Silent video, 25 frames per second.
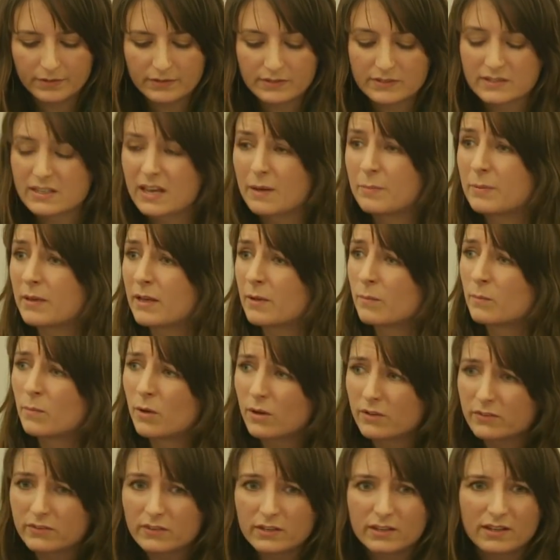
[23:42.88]
Skipping
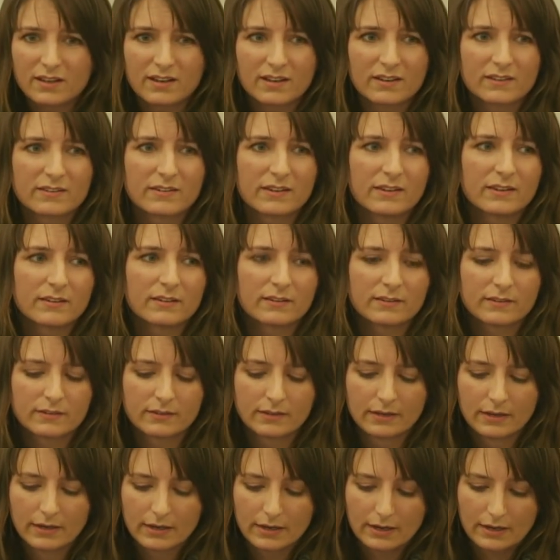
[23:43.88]
mosque
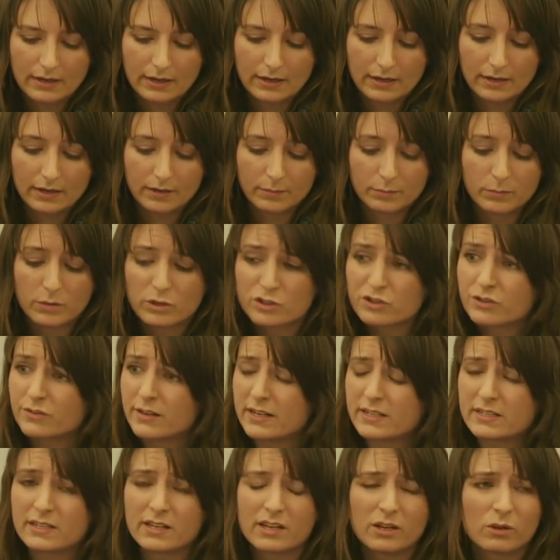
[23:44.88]
classes,
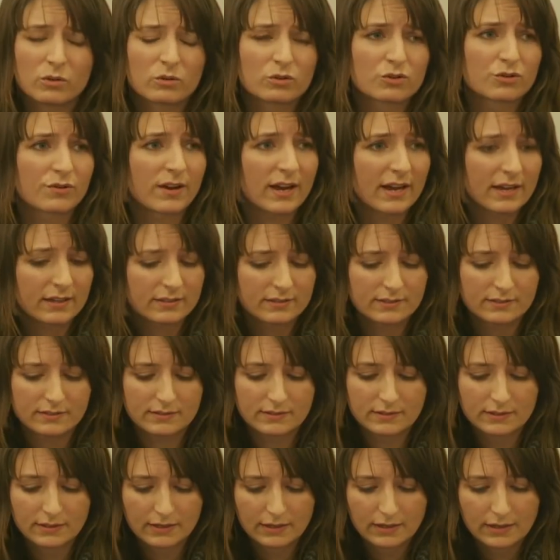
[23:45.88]
moderating your
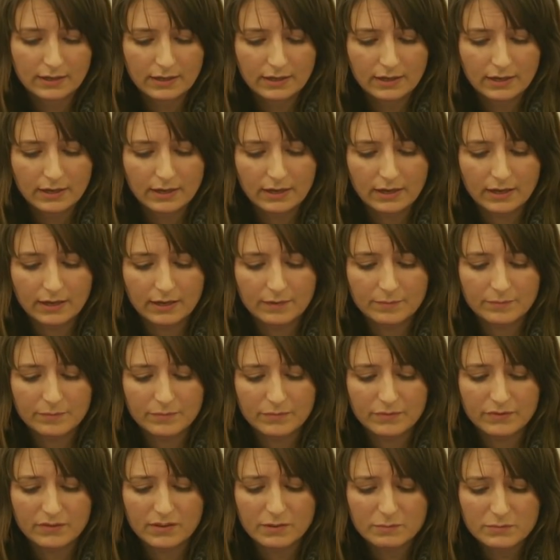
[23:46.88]
dress.
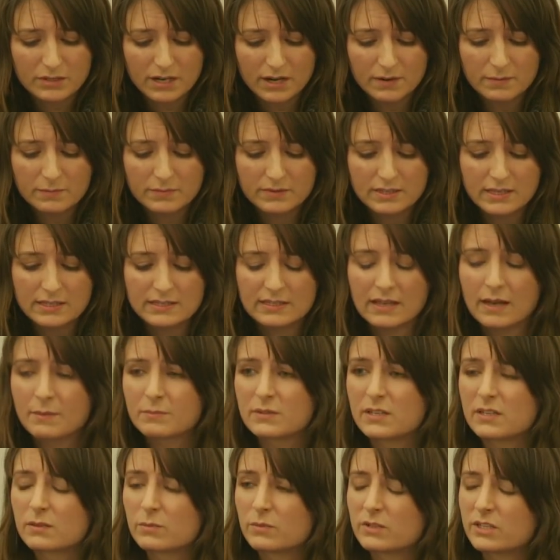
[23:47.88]
Sometimes these
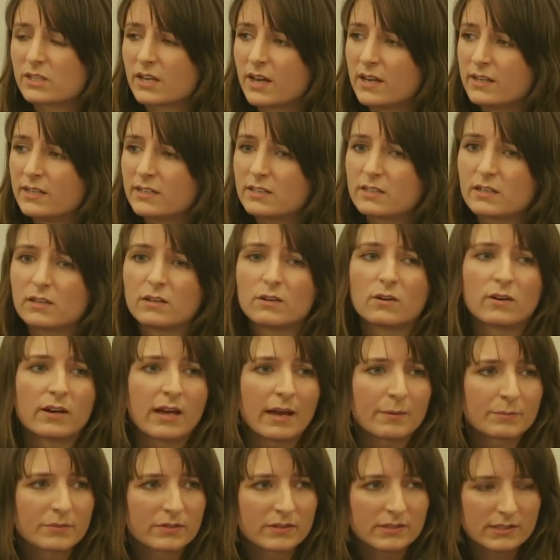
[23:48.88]
lapses would turn into long
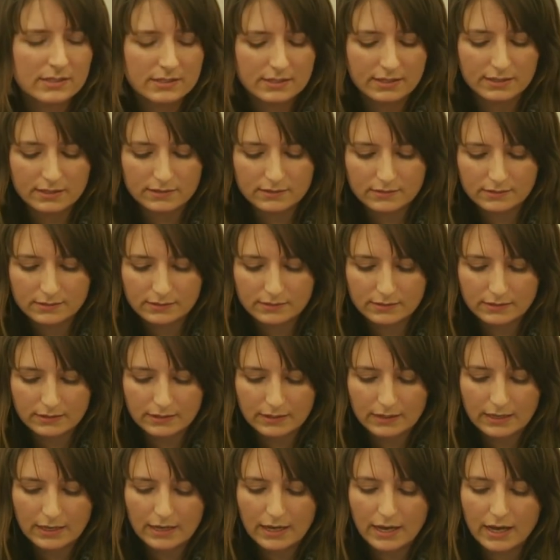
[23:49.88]
absences,
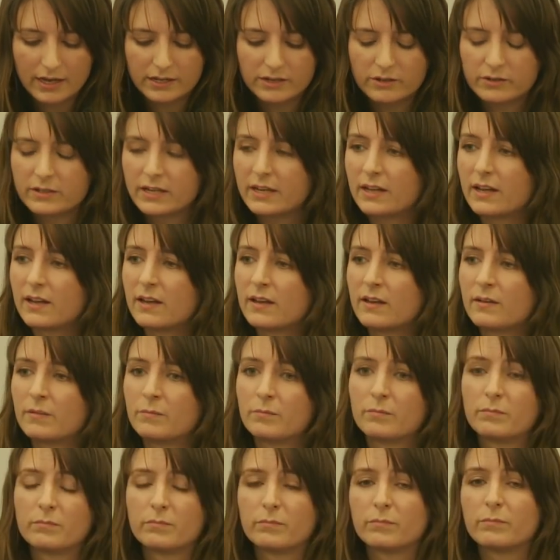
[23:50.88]
and you'd hear
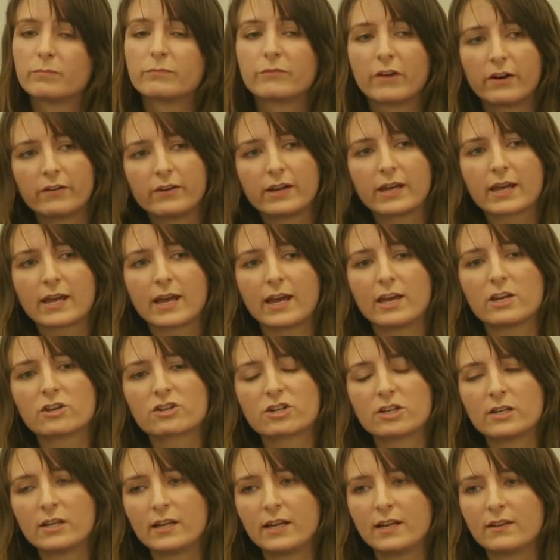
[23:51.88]
very
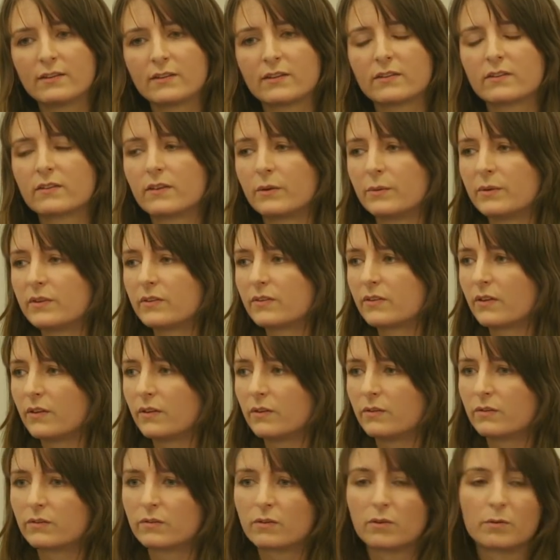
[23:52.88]
occasionally that
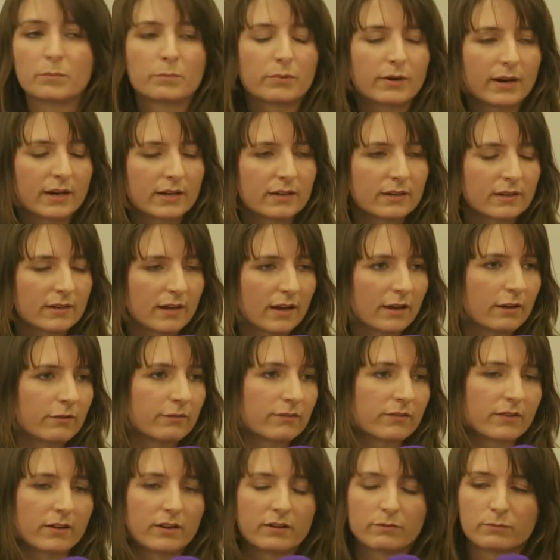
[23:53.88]
so-and-so's got pregnant
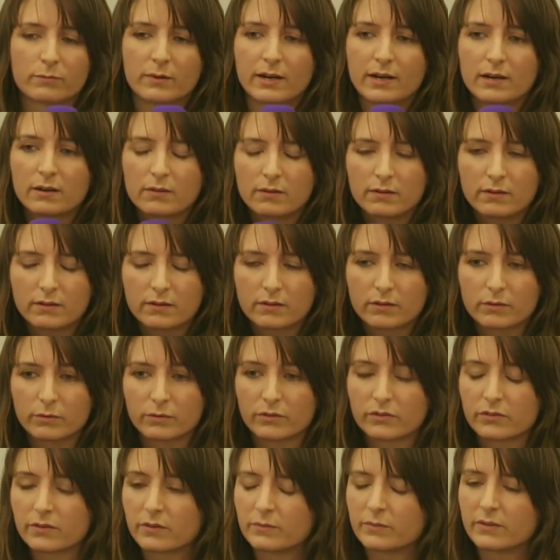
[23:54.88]
outside of wedlock,
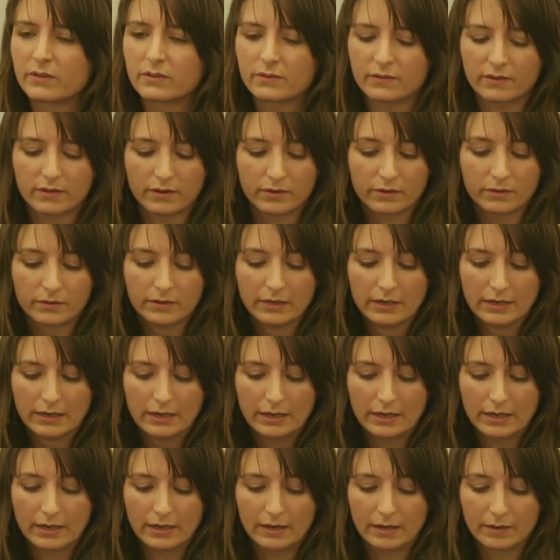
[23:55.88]
or so-and-so
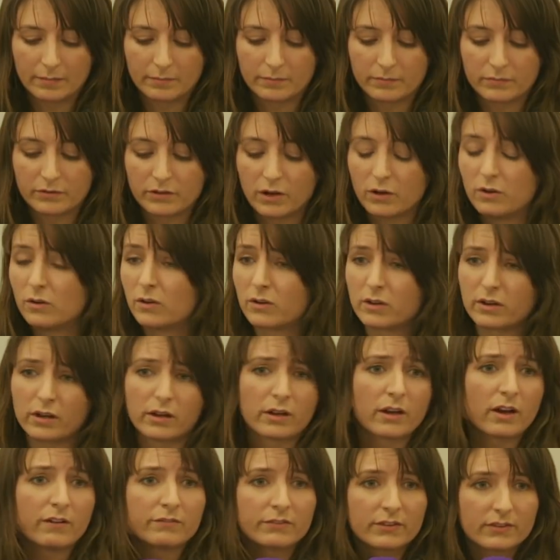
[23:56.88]
no longer
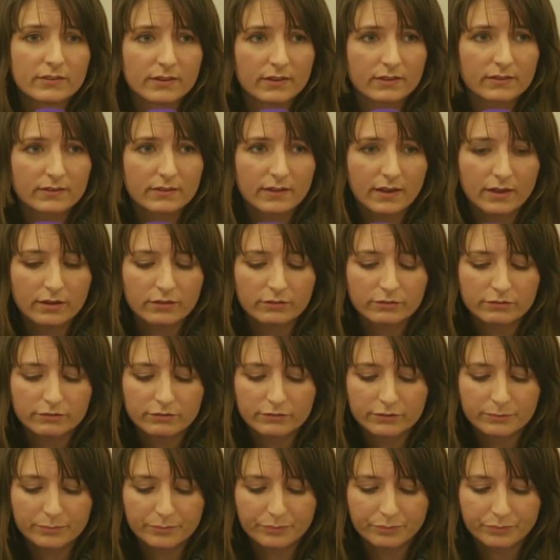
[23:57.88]
covers
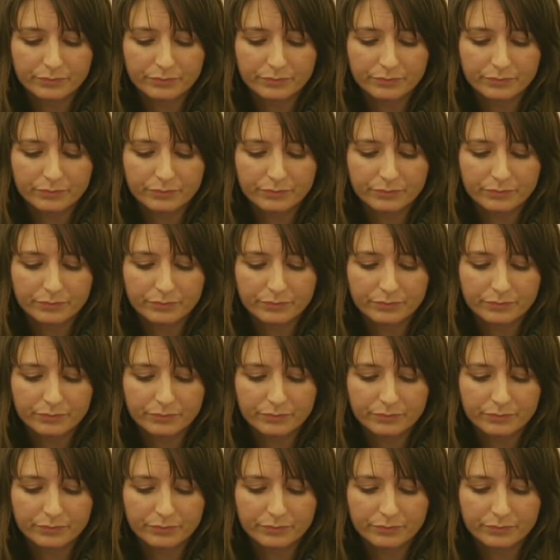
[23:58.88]
herself.